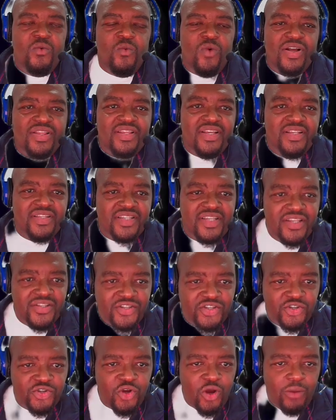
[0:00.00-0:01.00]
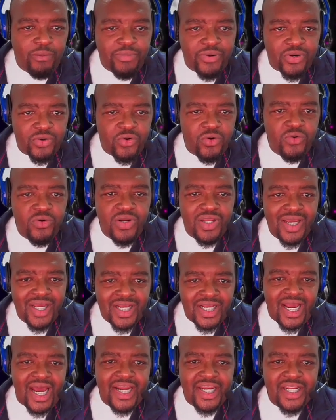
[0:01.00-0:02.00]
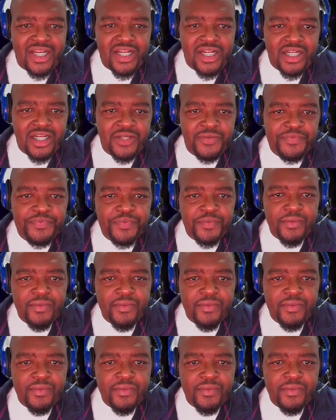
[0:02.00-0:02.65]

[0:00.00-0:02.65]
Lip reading: what is his job role currently.